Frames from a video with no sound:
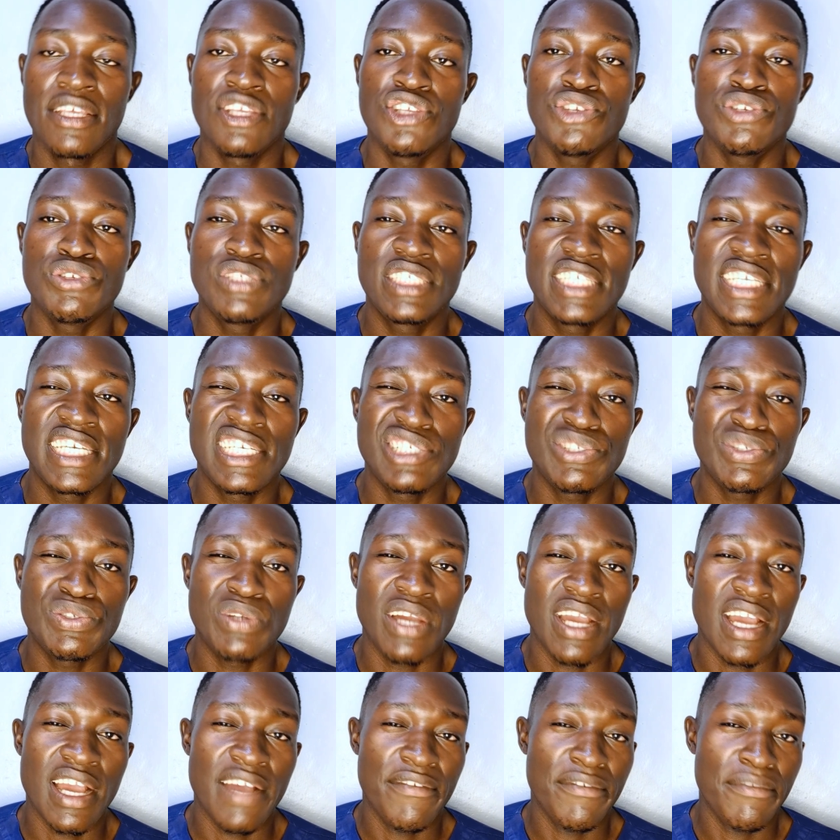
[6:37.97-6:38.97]
you tend to
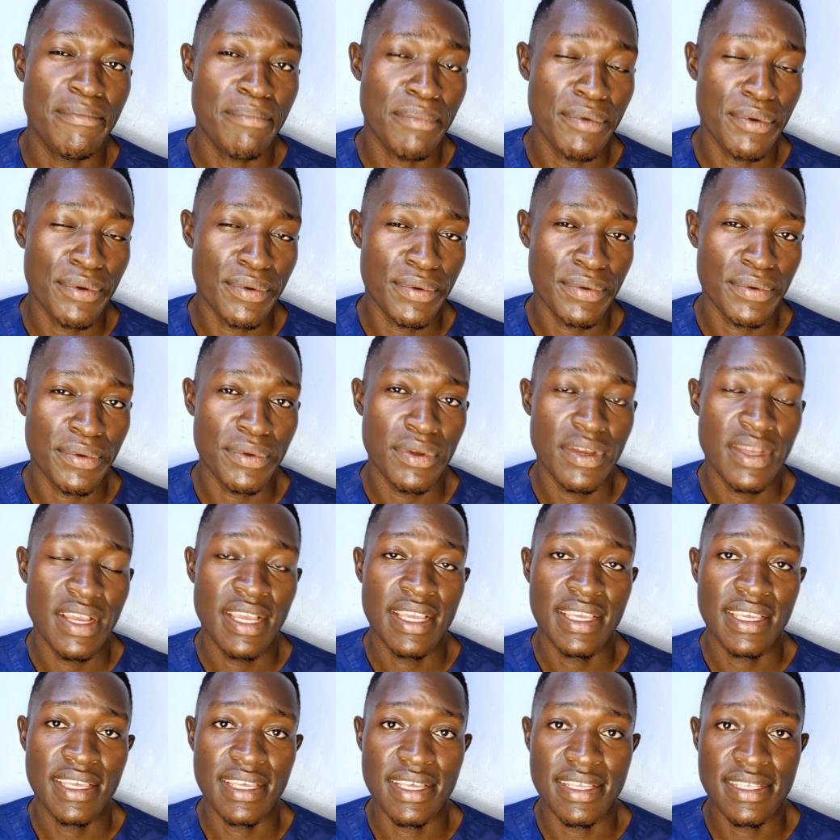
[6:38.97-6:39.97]
have more
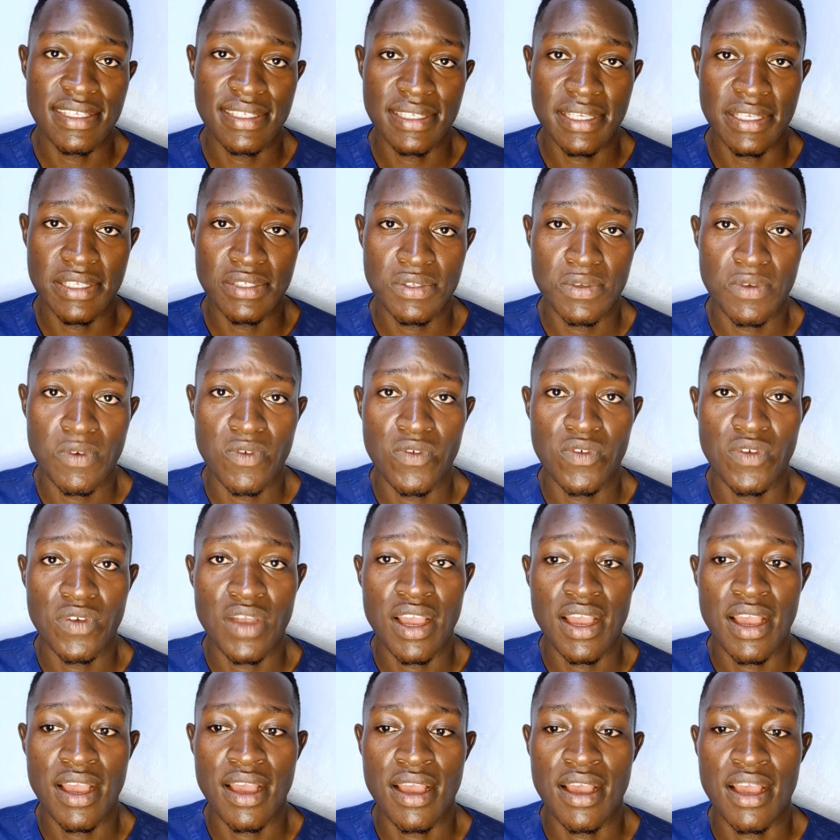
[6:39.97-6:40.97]
cases of
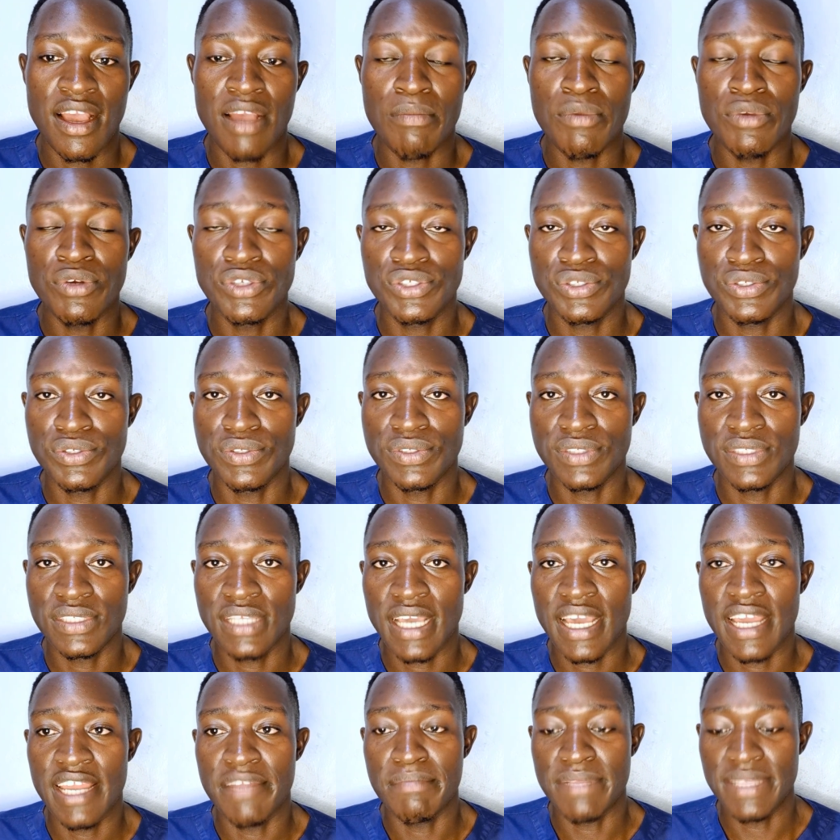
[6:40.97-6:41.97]
abortions
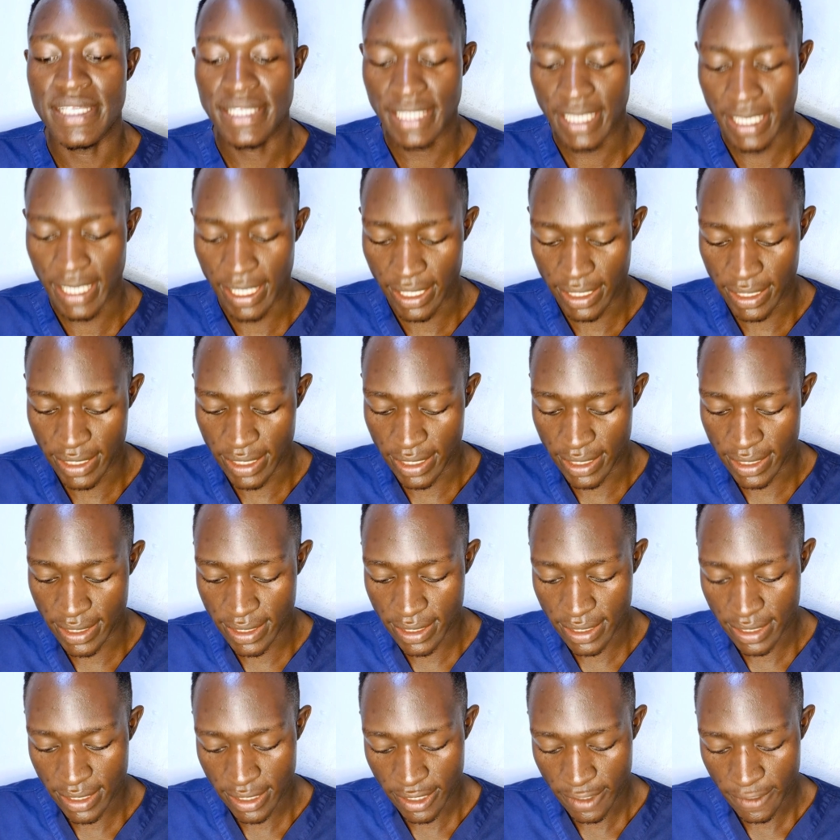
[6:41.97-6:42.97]
and
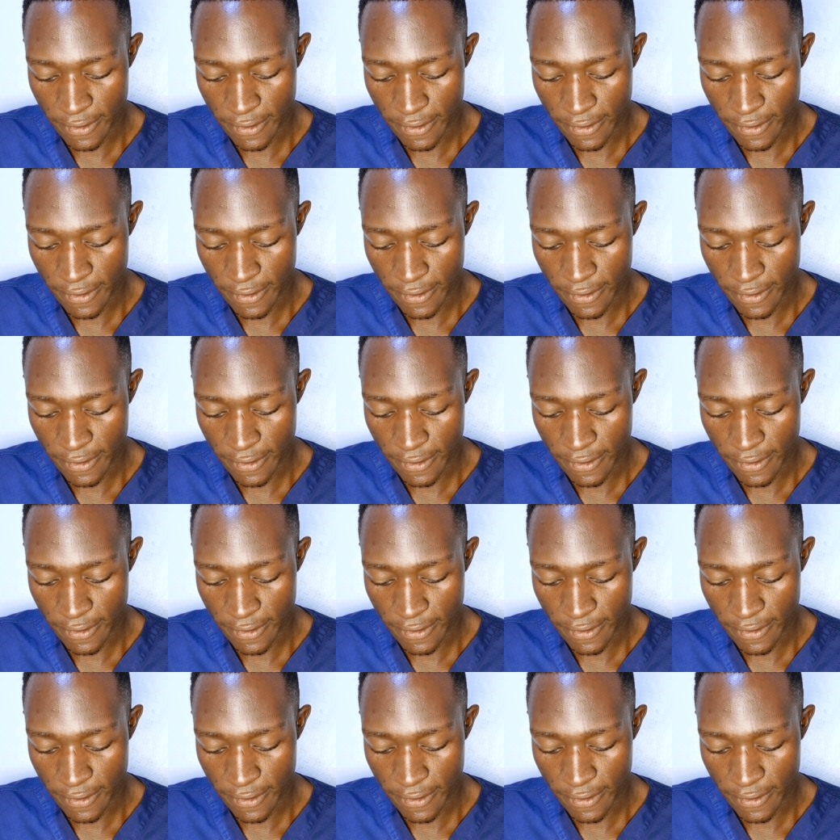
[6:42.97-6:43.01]
miscarriages.